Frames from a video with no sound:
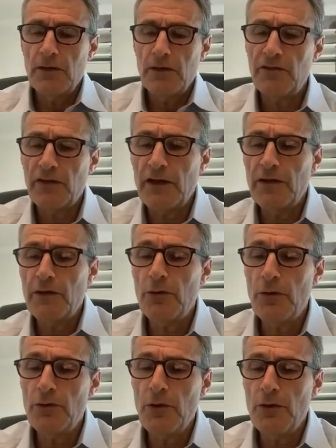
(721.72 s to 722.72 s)

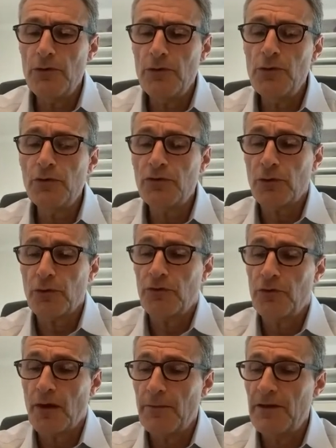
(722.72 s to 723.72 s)
necessarily a new
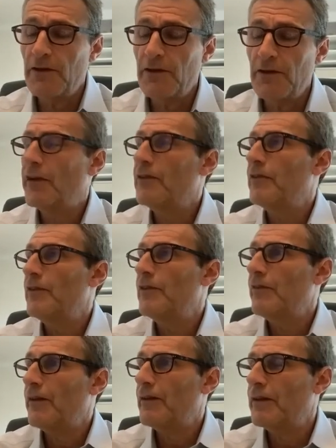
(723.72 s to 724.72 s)
structure. I mean, it
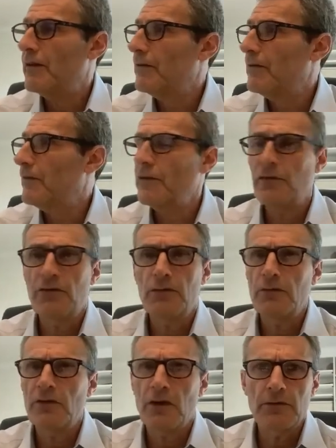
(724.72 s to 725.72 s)
exists, I think,
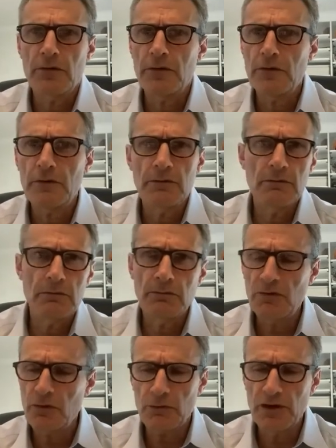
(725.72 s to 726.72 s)
since
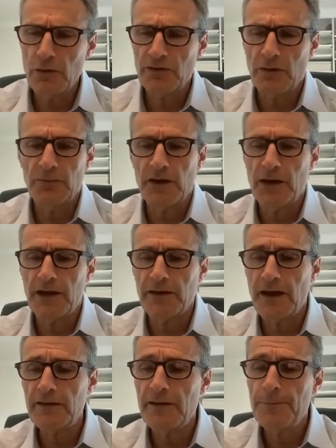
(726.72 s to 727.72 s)
2003 or something like
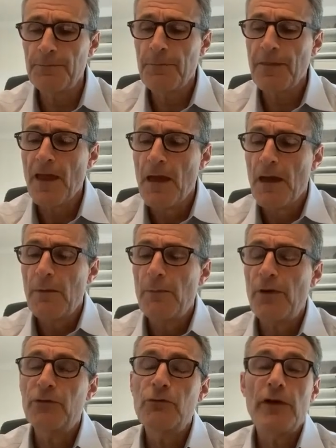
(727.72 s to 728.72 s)
that.
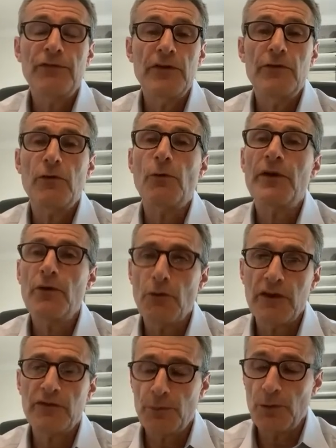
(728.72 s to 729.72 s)
But we have seen a real
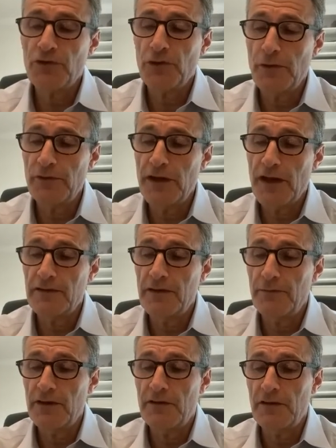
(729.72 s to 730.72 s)
explosion of the
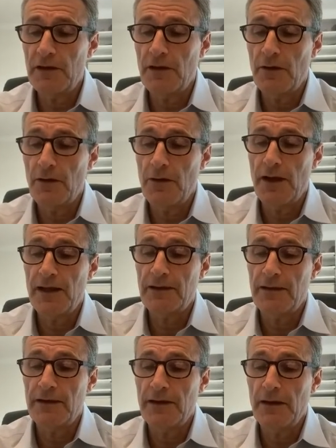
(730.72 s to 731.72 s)
activity
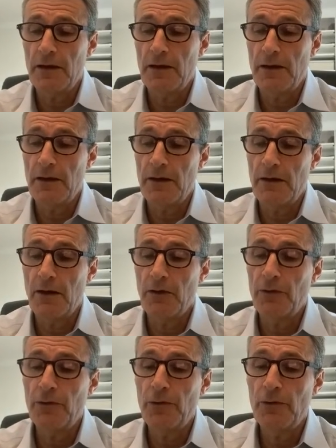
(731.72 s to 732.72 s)
lately.
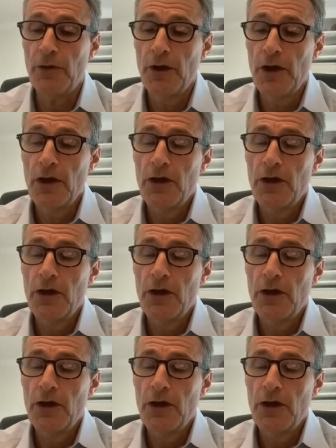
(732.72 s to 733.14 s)
On the